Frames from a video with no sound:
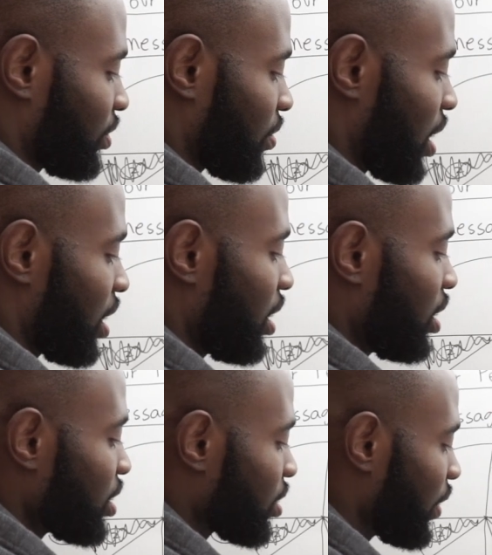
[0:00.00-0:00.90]
right?
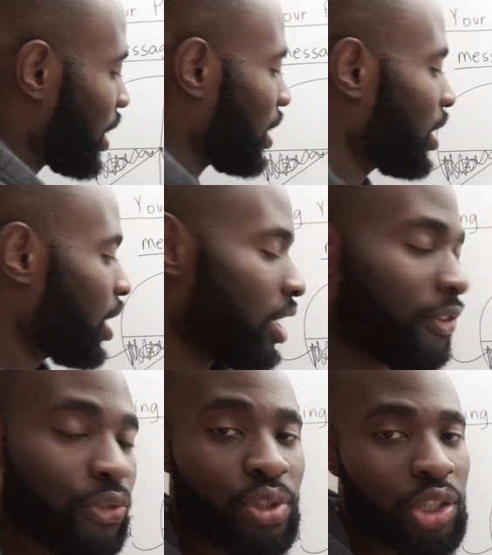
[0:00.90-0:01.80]
So then
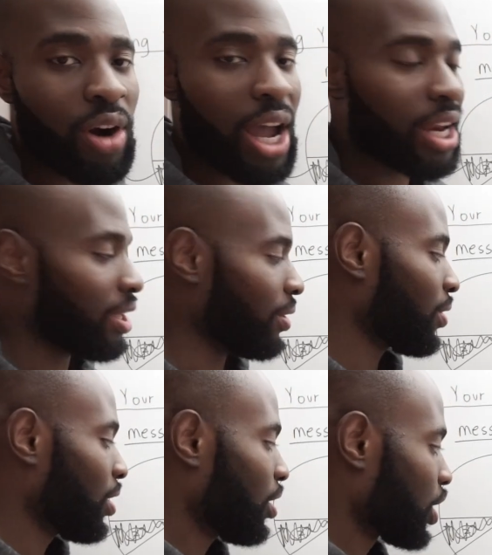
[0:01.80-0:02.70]
if you try
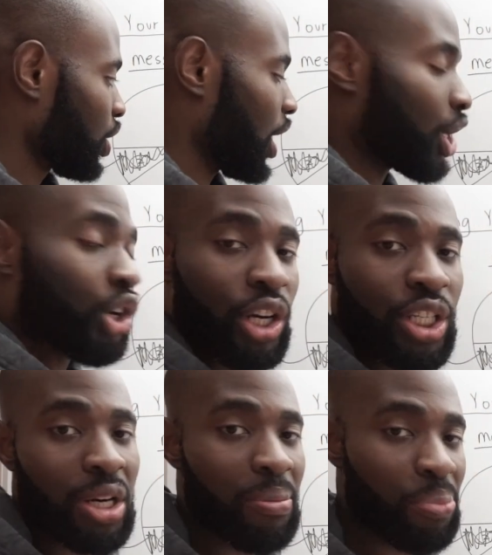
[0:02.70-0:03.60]
to
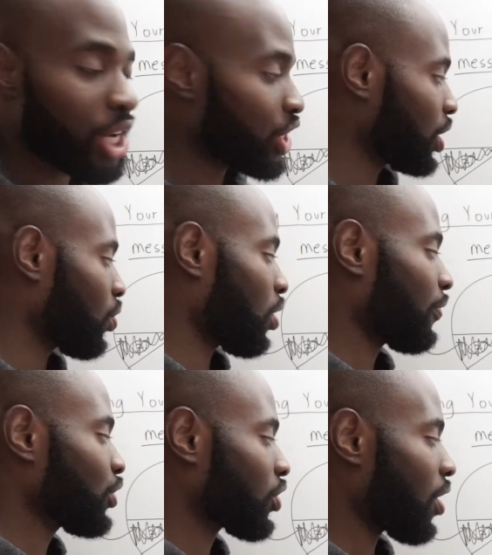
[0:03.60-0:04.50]
increase your budget, or
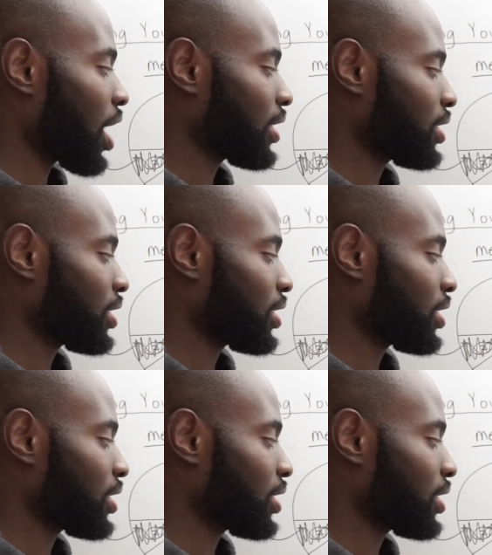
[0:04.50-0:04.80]
if you try